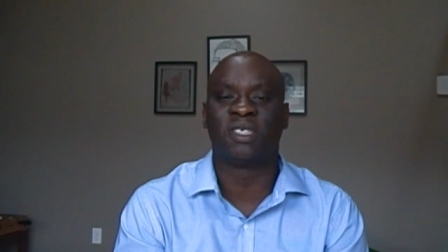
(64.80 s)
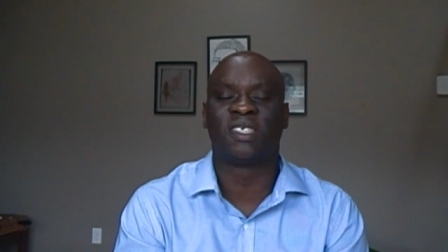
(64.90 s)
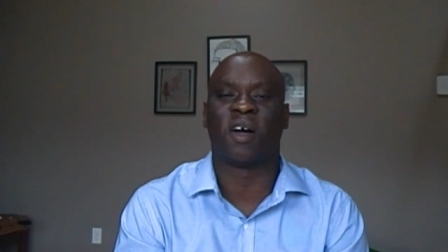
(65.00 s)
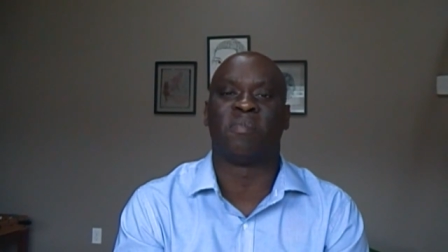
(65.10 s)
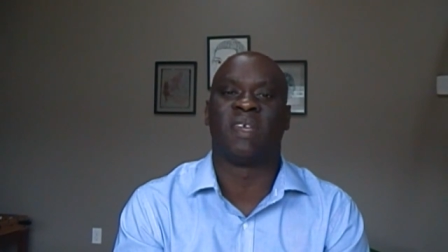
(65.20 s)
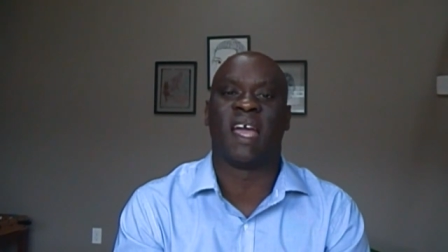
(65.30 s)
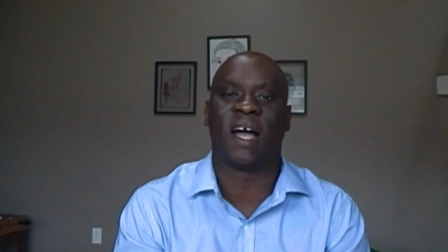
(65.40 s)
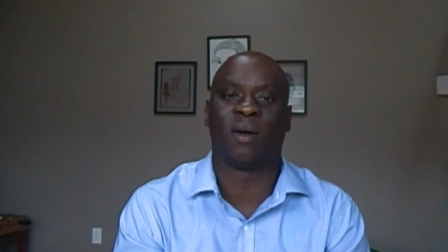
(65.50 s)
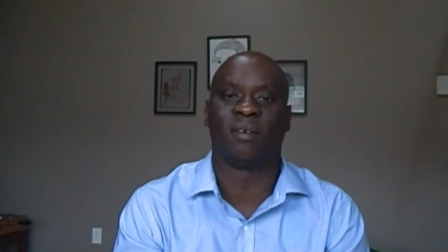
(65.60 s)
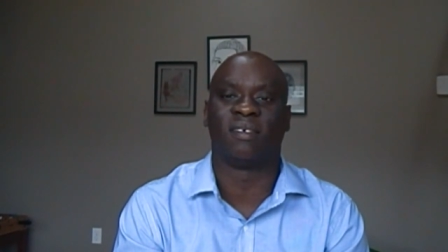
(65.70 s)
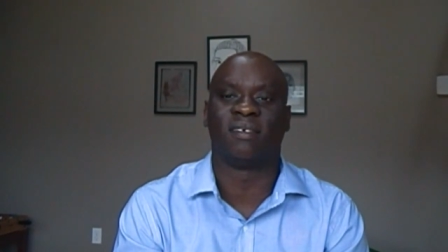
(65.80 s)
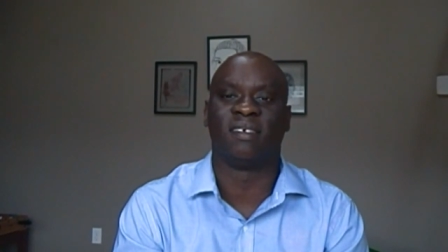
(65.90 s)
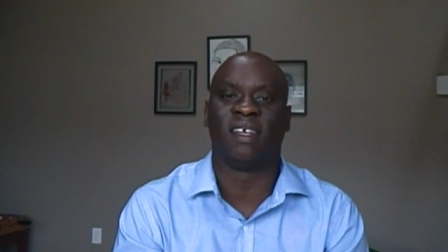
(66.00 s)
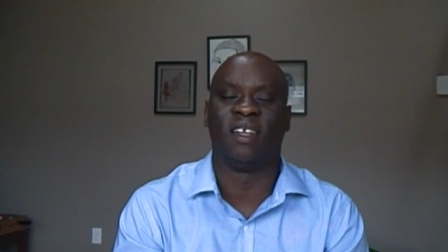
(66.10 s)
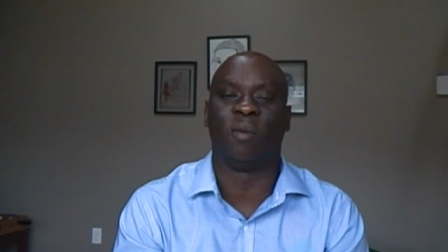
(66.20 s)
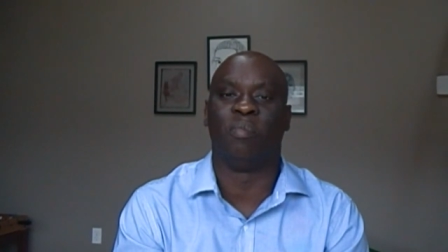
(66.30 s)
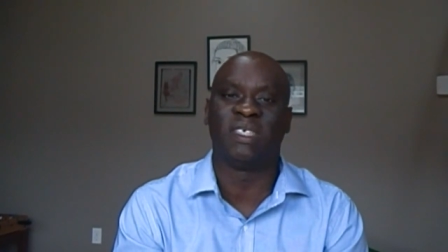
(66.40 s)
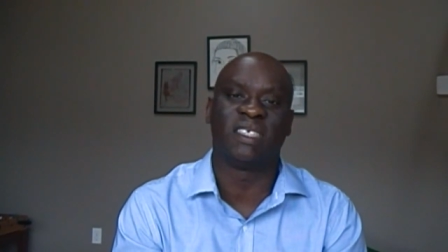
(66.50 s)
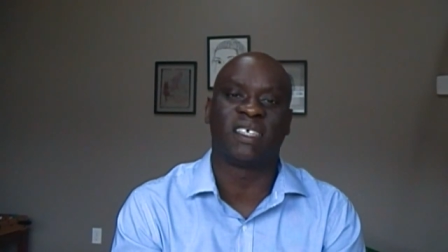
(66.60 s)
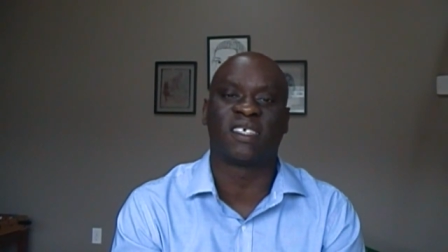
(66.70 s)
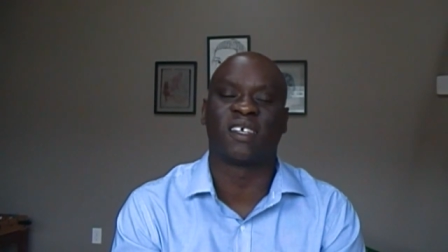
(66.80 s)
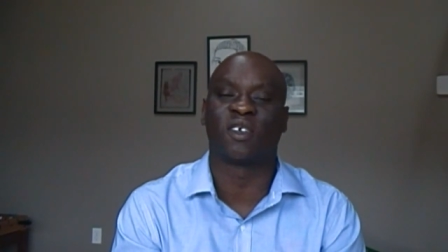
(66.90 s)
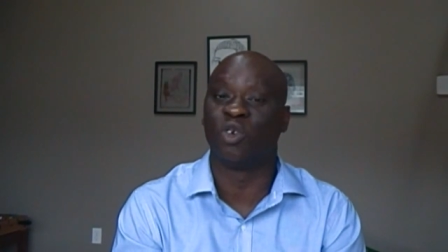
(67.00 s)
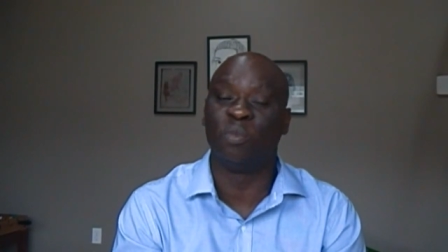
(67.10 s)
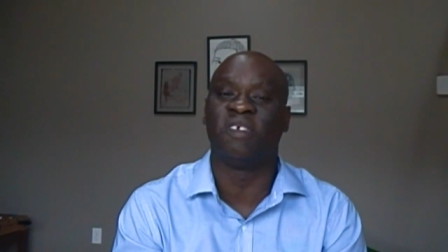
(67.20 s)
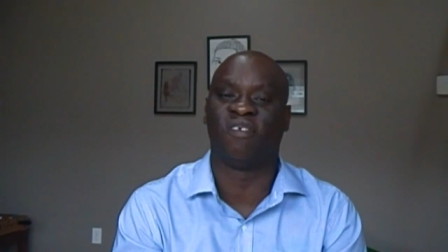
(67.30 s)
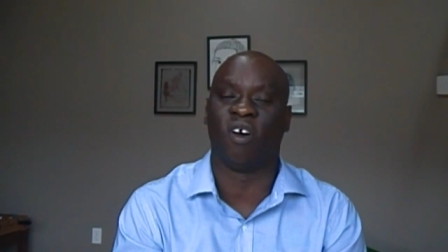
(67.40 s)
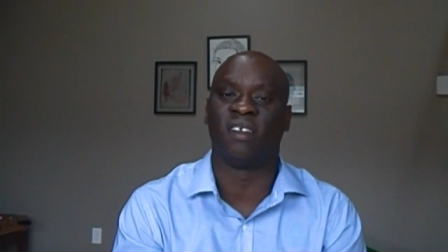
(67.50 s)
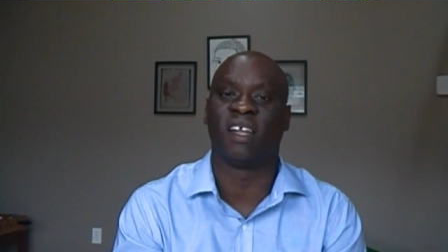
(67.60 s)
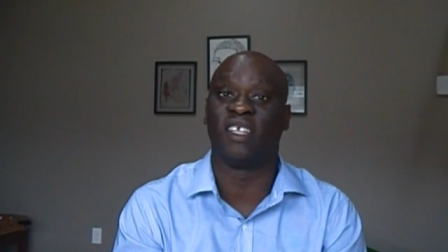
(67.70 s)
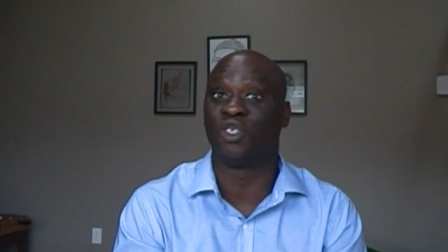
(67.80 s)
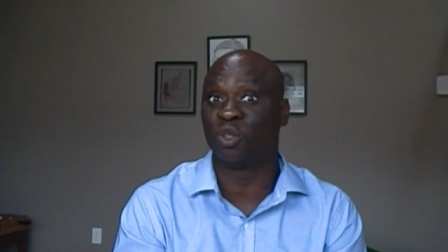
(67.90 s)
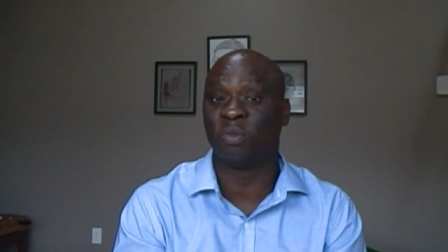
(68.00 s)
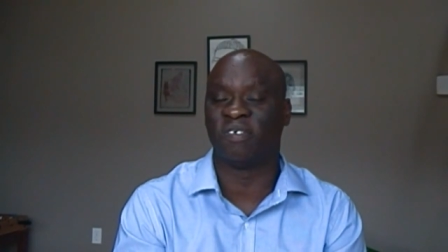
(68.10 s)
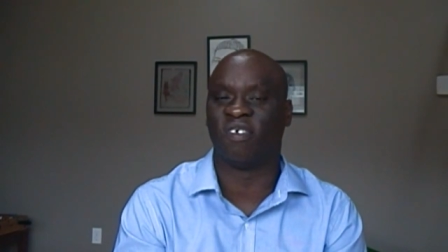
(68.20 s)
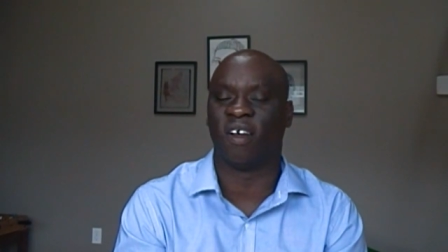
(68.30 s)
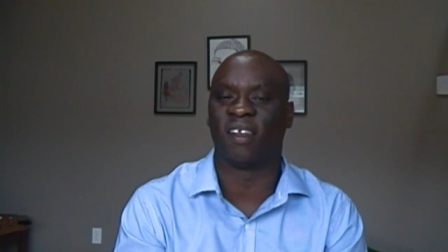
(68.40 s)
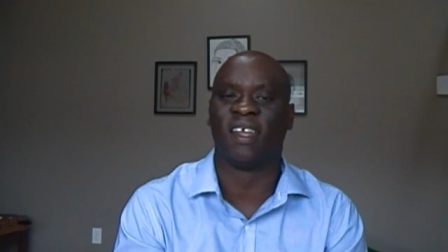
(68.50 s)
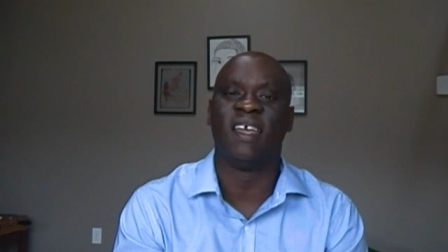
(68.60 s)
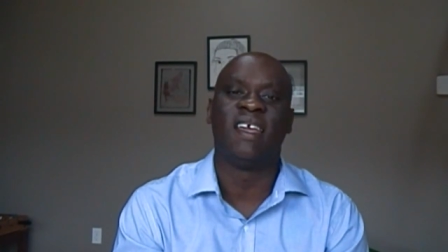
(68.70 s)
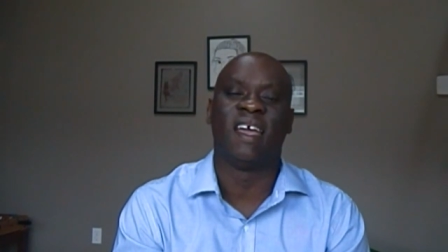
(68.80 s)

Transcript: who just taught me how you know business could be fun and should be fun,